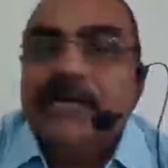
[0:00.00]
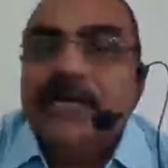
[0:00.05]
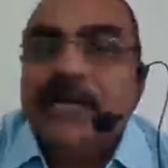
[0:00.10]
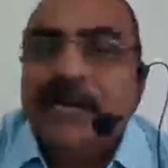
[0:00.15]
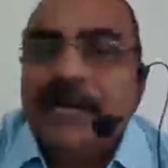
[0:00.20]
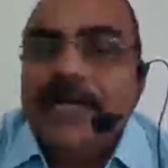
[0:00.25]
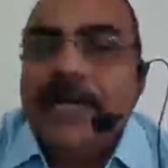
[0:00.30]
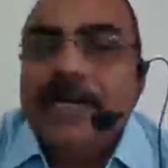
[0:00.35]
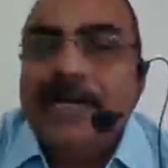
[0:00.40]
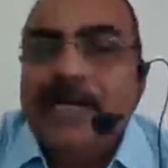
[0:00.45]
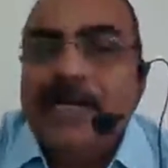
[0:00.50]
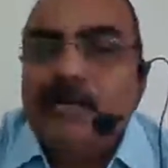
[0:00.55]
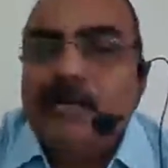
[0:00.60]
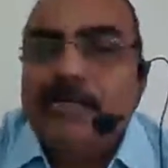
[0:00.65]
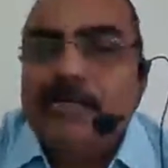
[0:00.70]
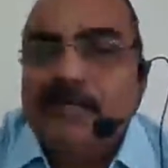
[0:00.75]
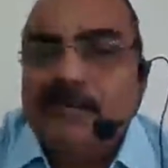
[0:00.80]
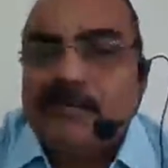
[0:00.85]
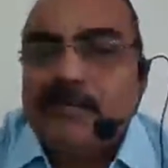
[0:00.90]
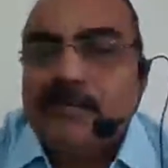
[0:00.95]
laid
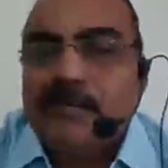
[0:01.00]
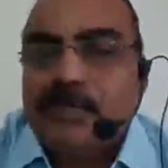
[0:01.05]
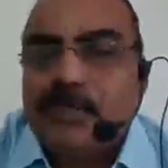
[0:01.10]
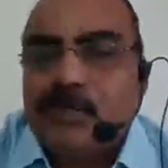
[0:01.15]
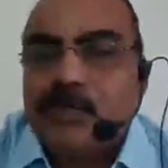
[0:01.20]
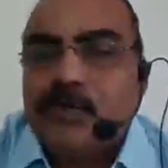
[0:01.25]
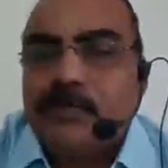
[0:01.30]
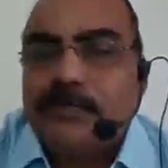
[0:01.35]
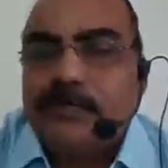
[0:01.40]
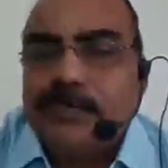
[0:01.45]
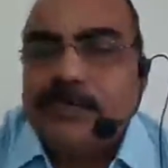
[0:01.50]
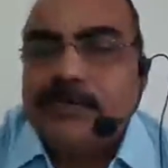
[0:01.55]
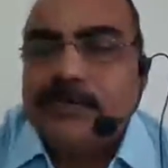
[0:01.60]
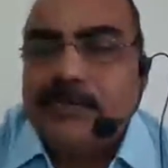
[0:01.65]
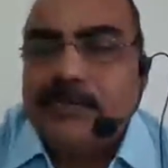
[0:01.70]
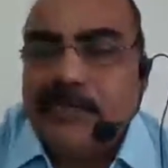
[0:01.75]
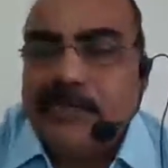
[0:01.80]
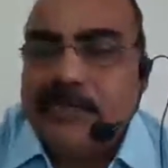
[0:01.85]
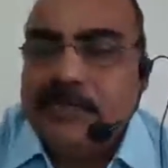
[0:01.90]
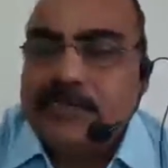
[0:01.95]
or twisted rope
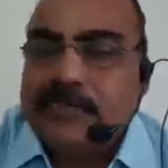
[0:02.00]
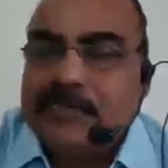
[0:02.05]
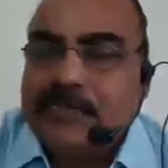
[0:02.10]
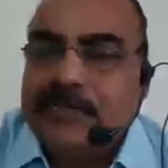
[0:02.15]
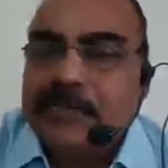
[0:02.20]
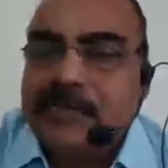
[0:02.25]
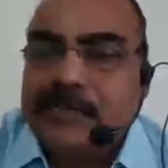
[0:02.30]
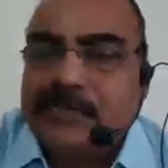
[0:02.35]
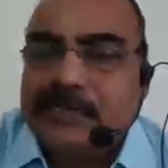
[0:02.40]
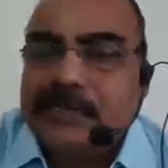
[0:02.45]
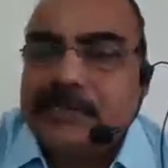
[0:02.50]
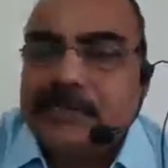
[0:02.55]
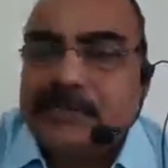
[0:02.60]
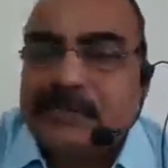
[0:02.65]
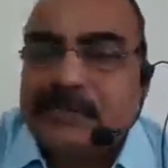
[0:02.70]
is easier